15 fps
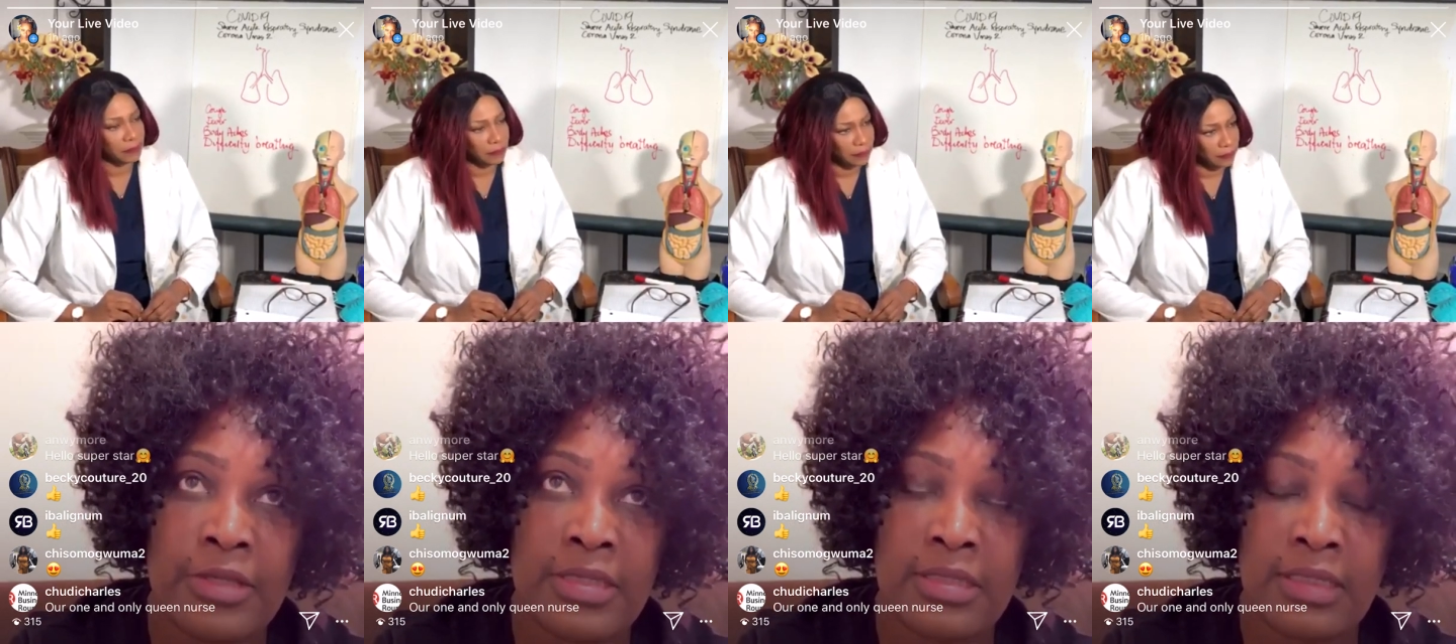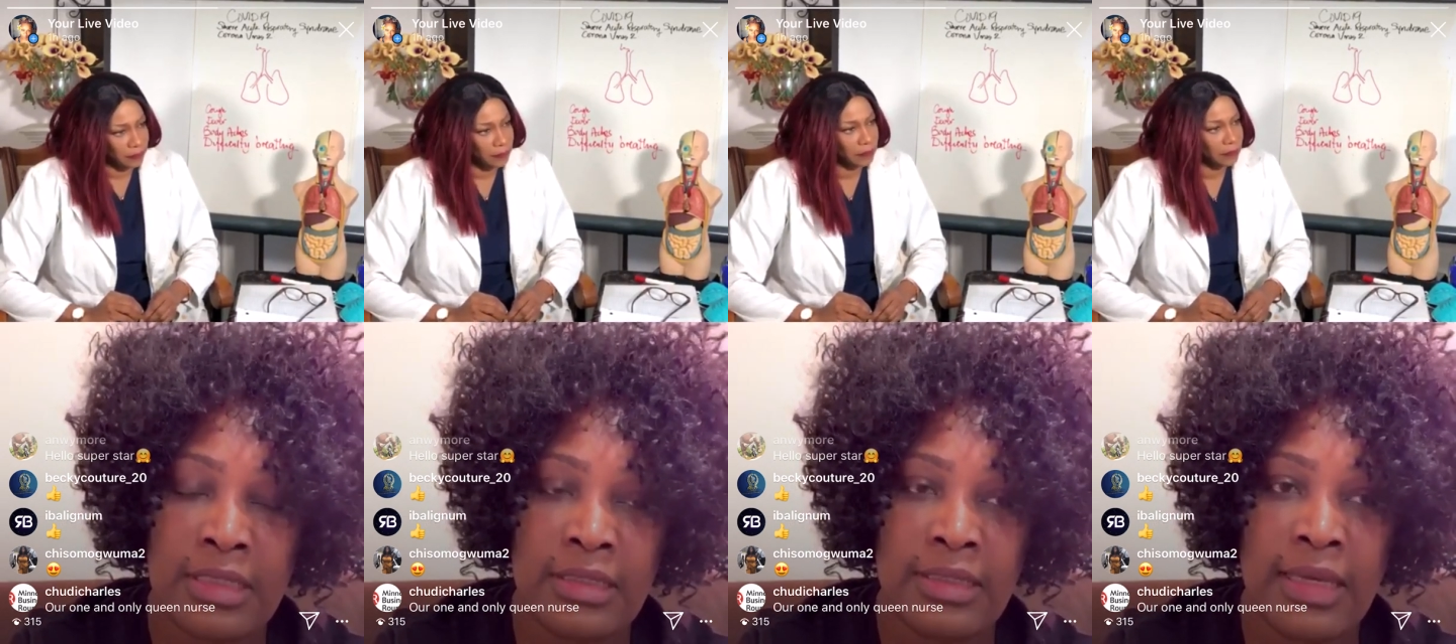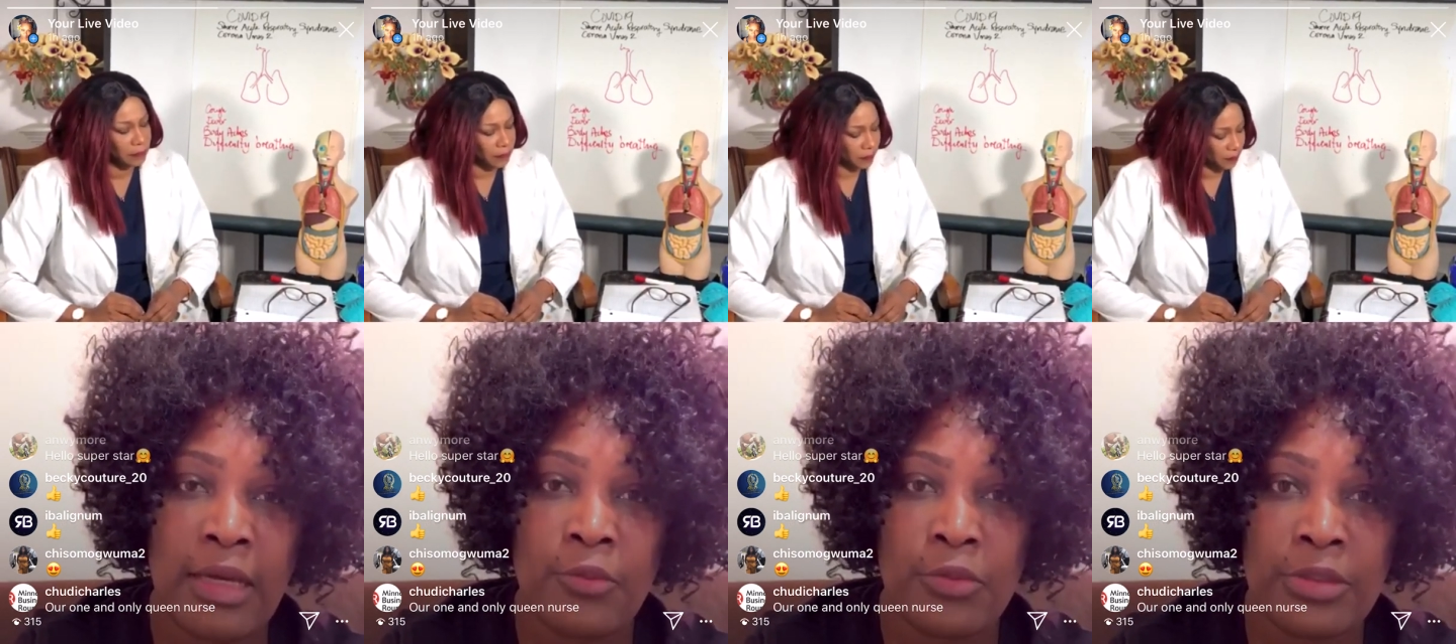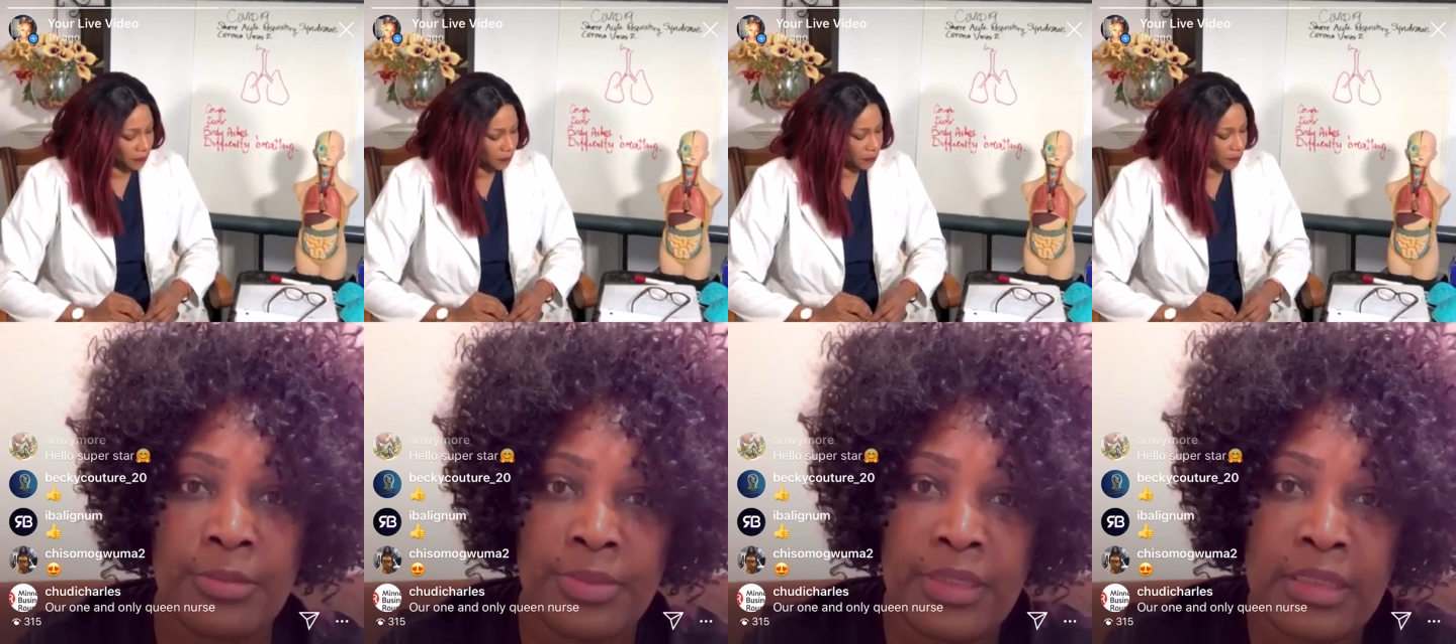then that would
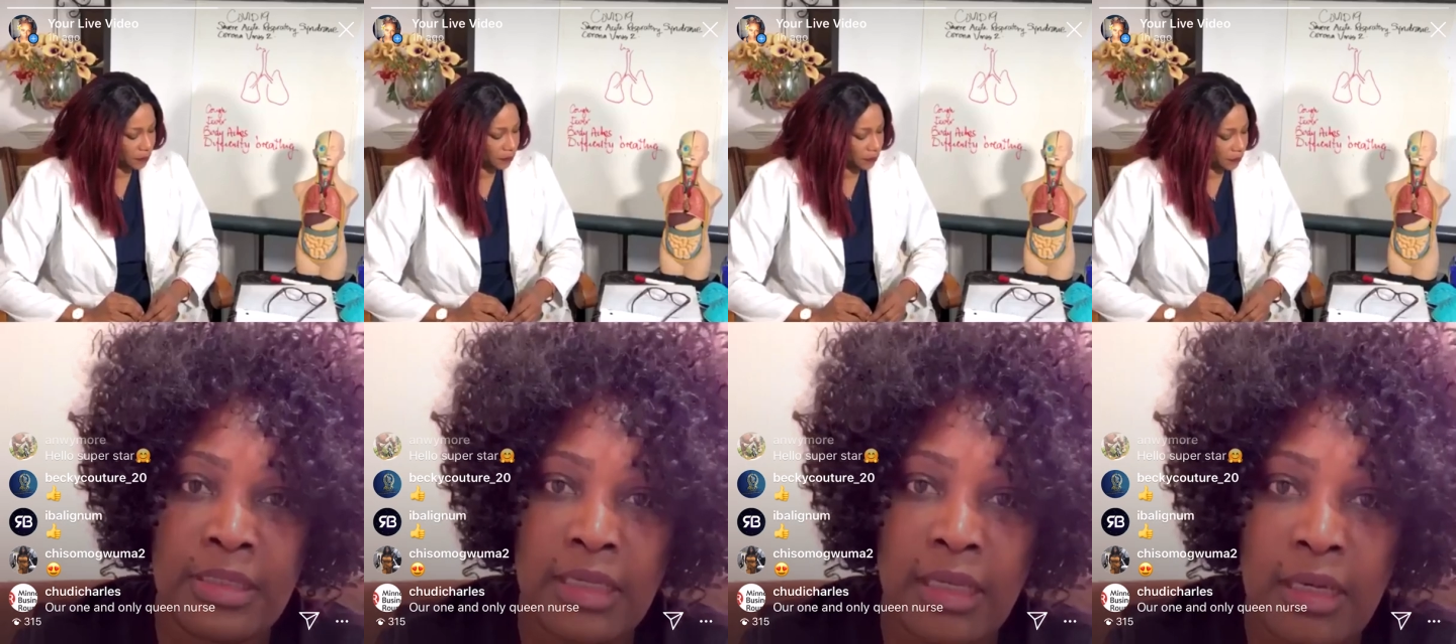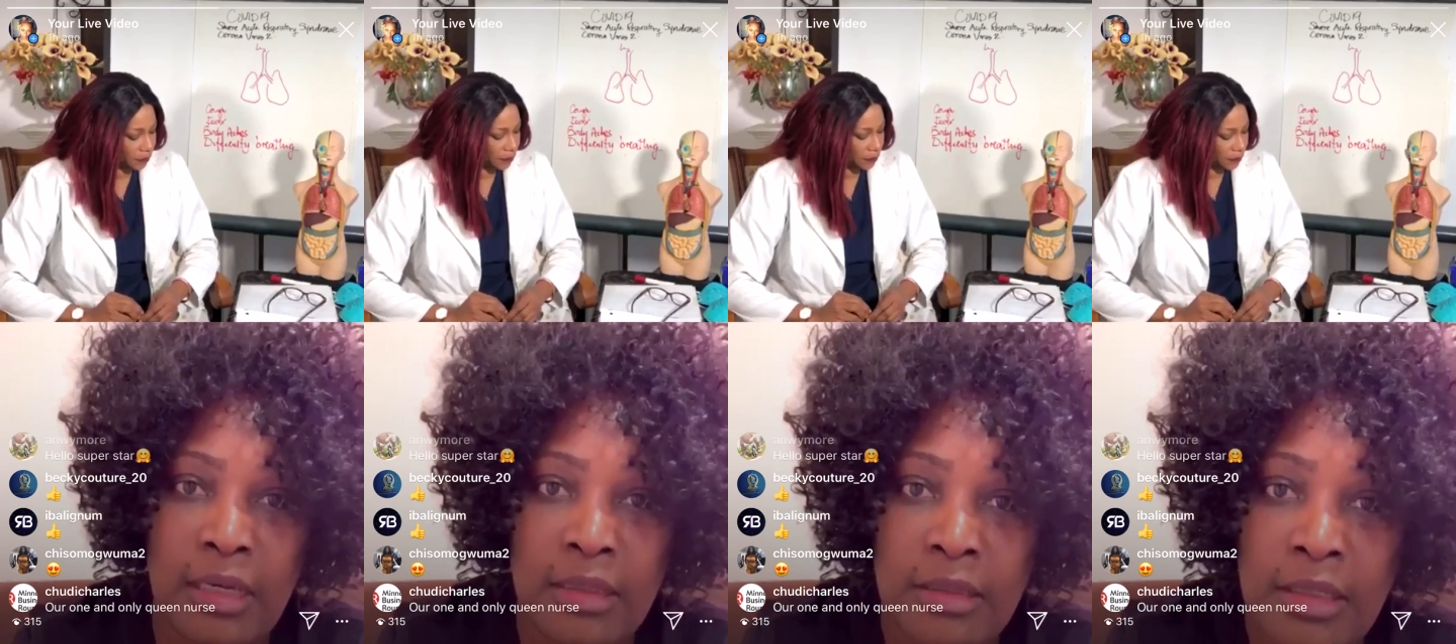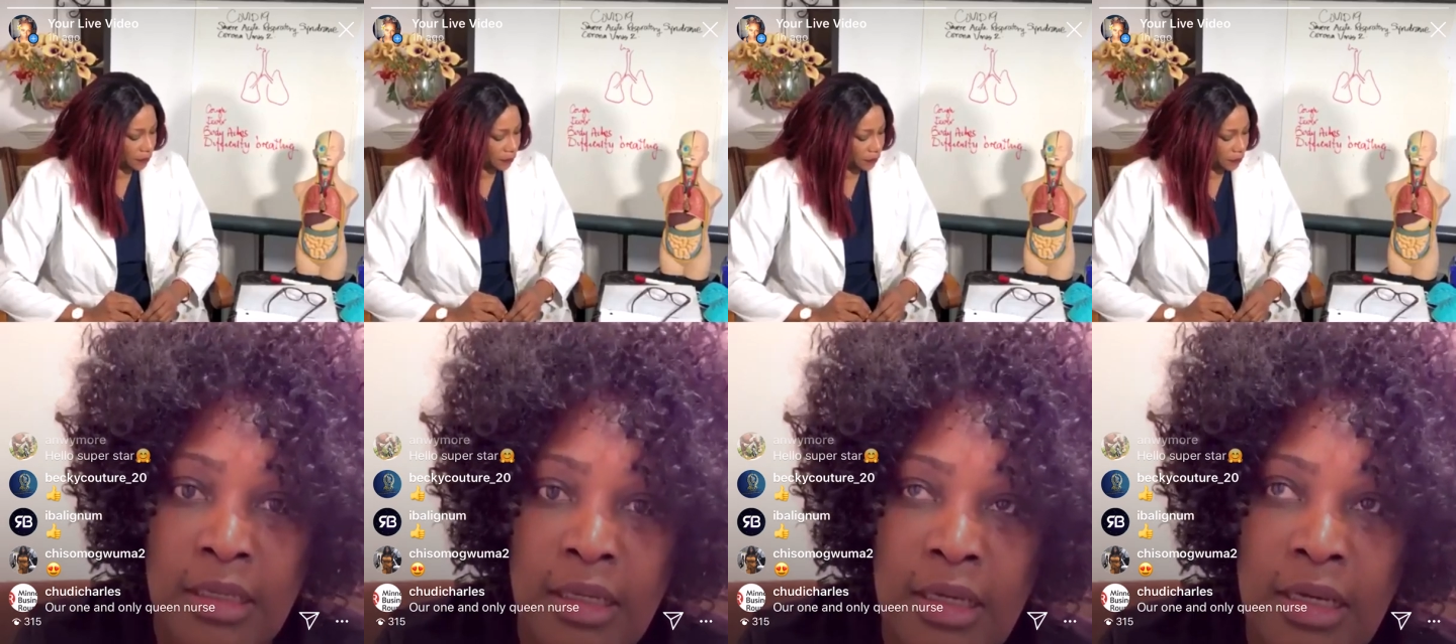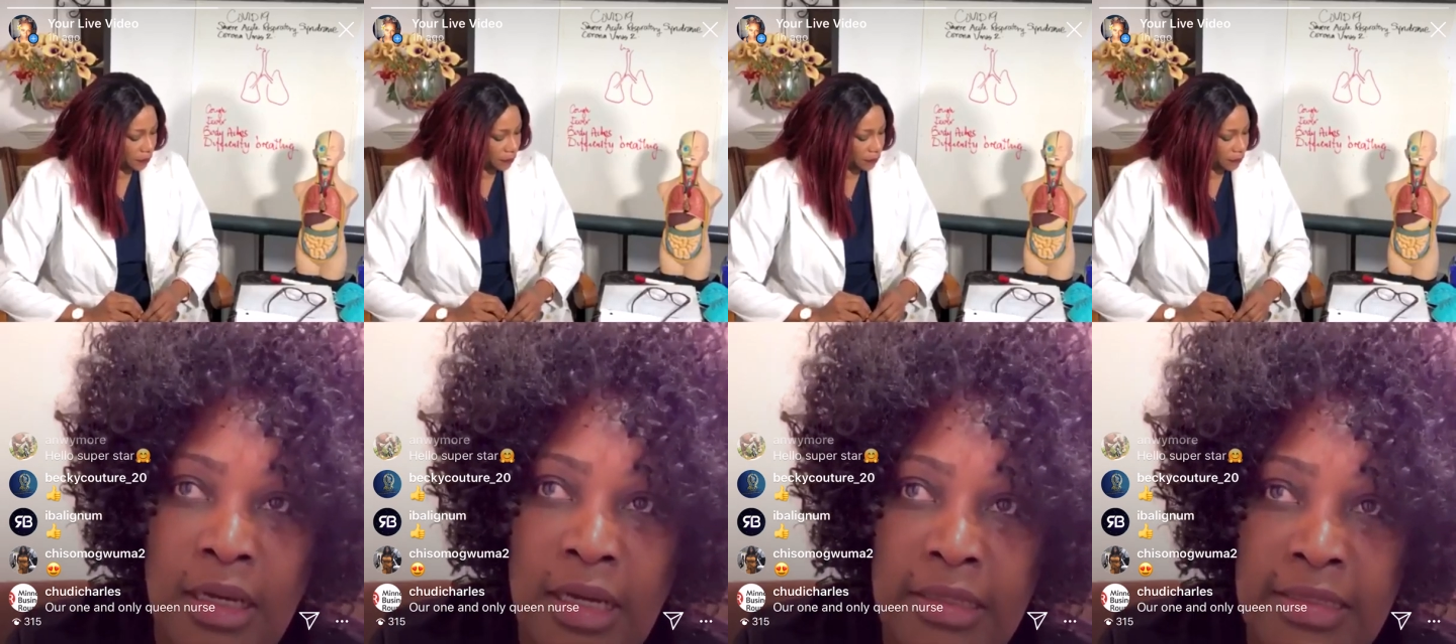be a
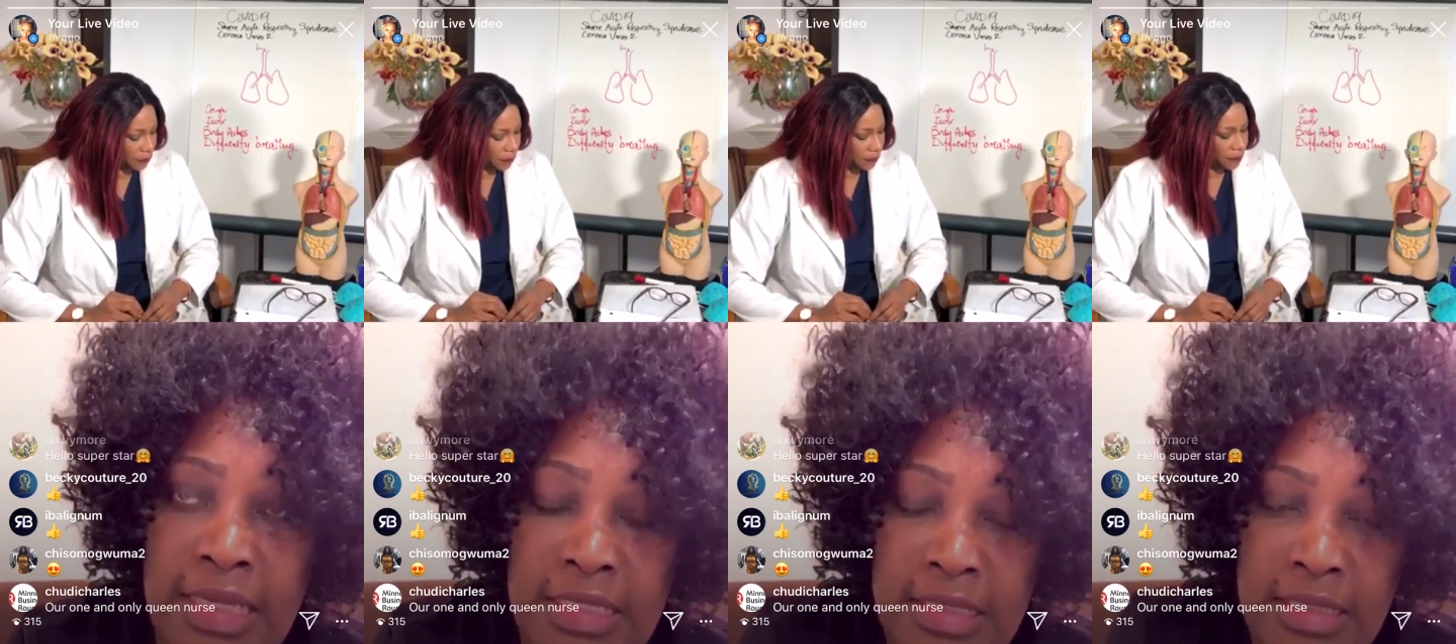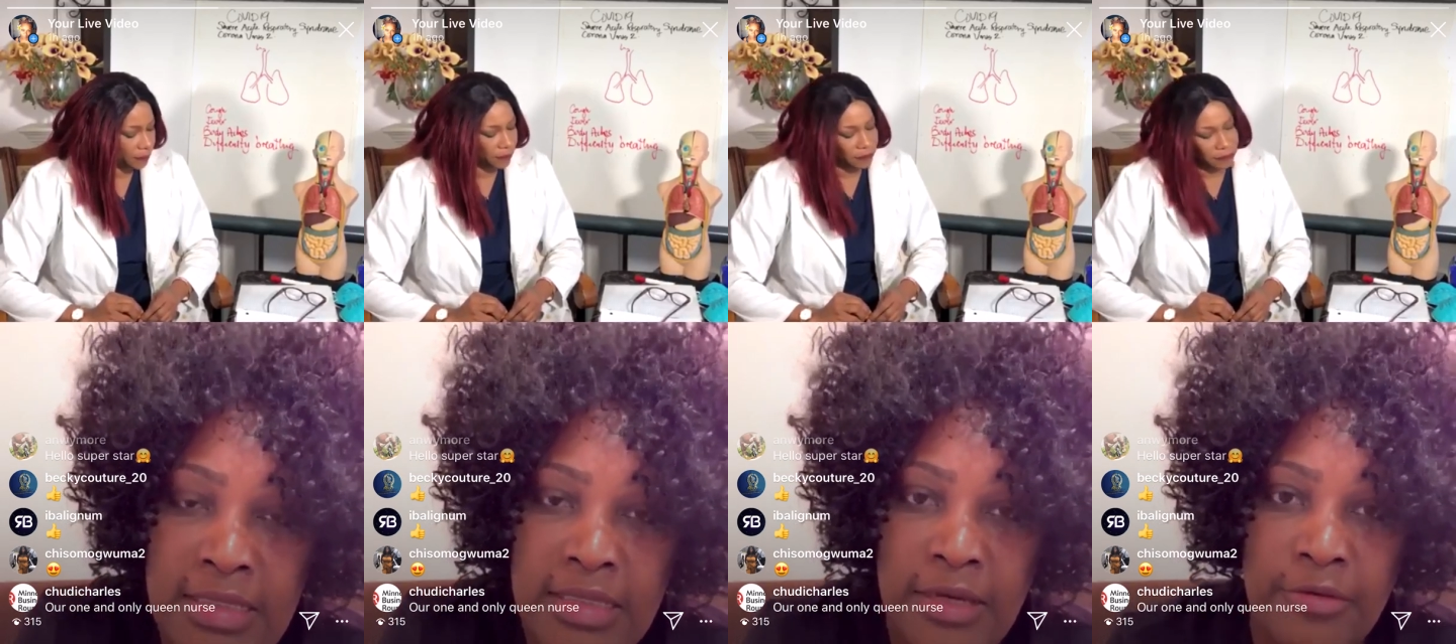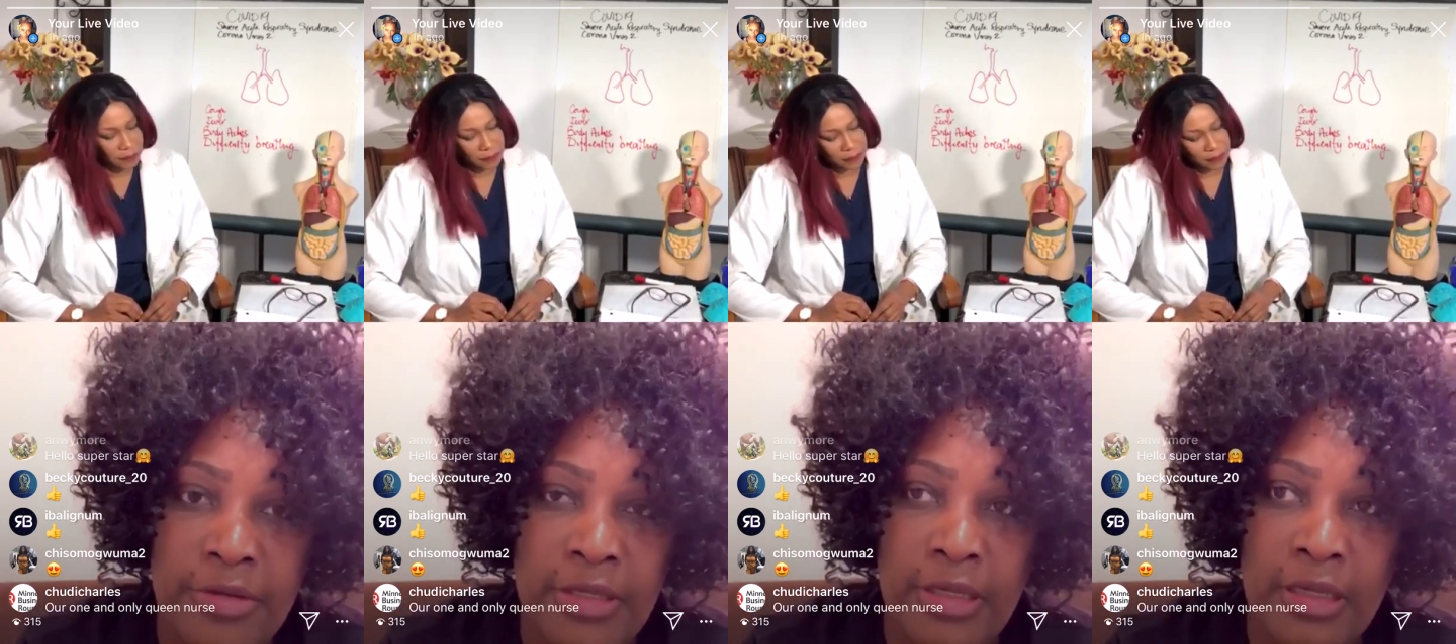necessary